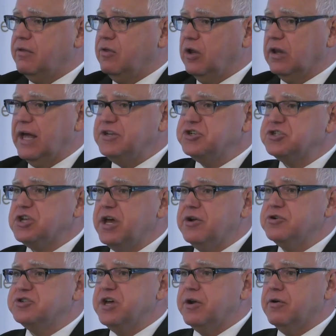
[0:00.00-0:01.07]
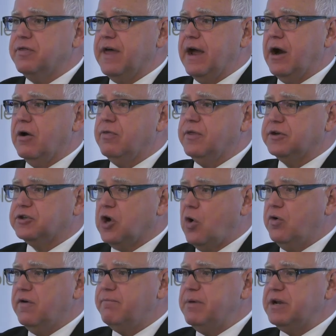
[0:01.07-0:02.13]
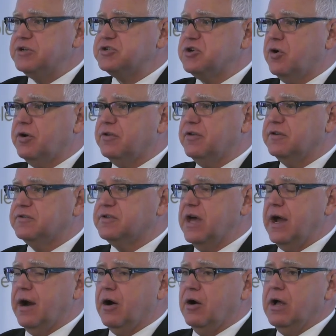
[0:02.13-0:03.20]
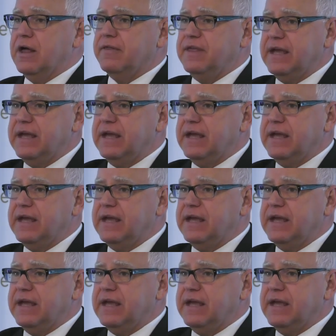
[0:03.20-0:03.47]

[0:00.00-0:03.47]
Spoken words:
The legislators that are there, the tone of Minnesota that's there,